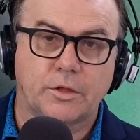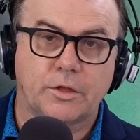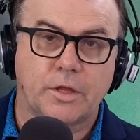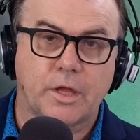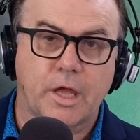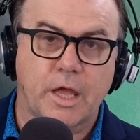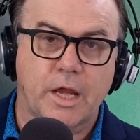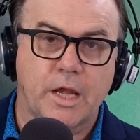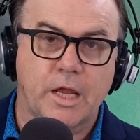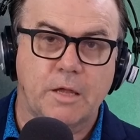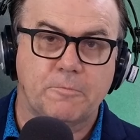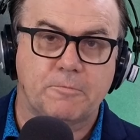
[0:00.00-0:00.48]

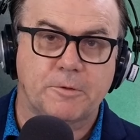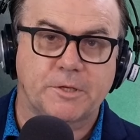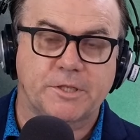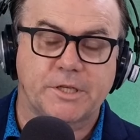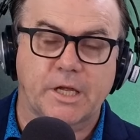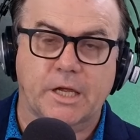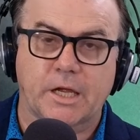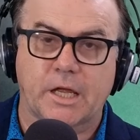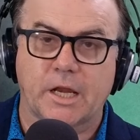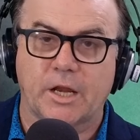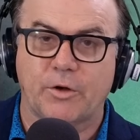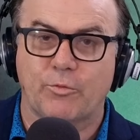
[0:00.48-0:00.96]
Any
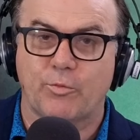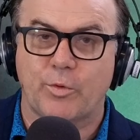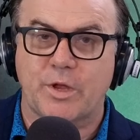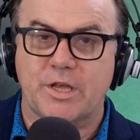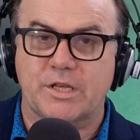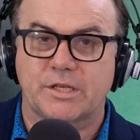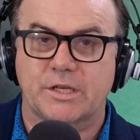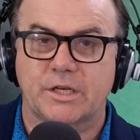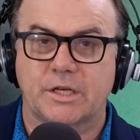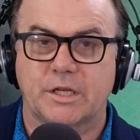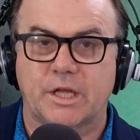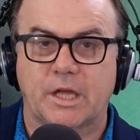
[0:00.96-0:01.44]
particular
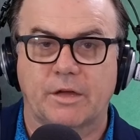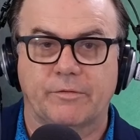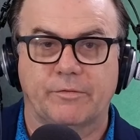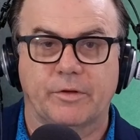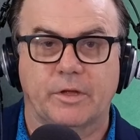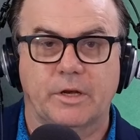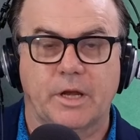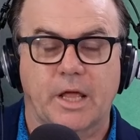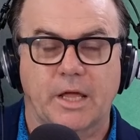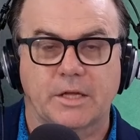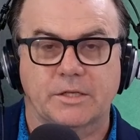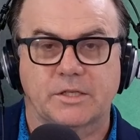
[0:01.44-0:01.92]
reason
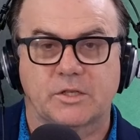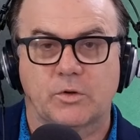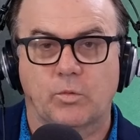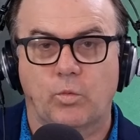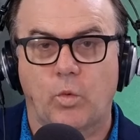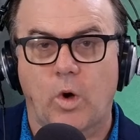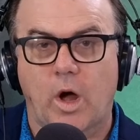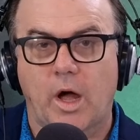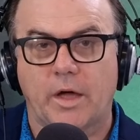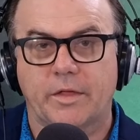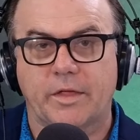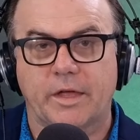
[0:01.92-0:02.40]
given as to
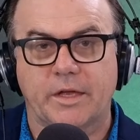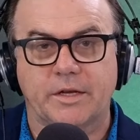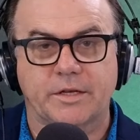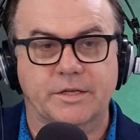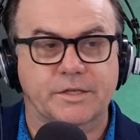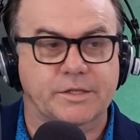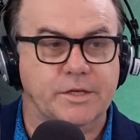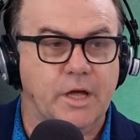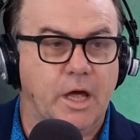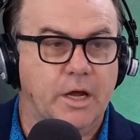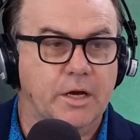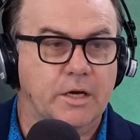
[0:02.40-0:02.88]
why they
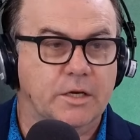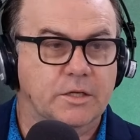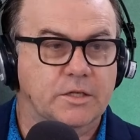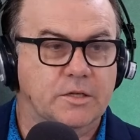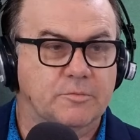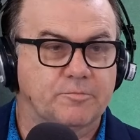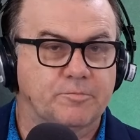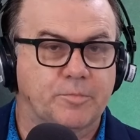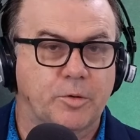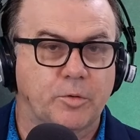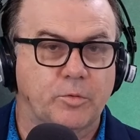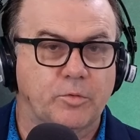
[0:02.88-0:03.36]
decided to
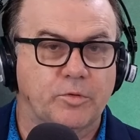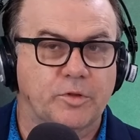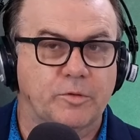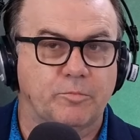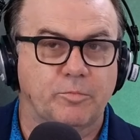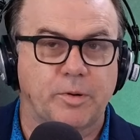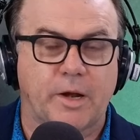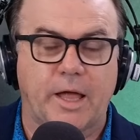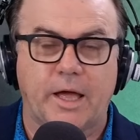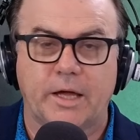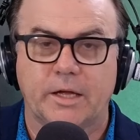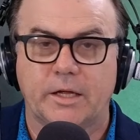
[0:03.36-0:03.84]
pull the
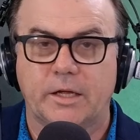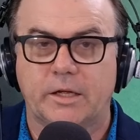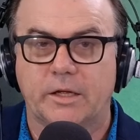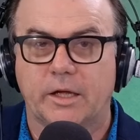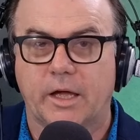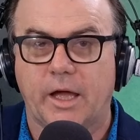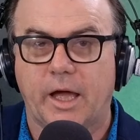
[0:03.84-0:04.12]
plug?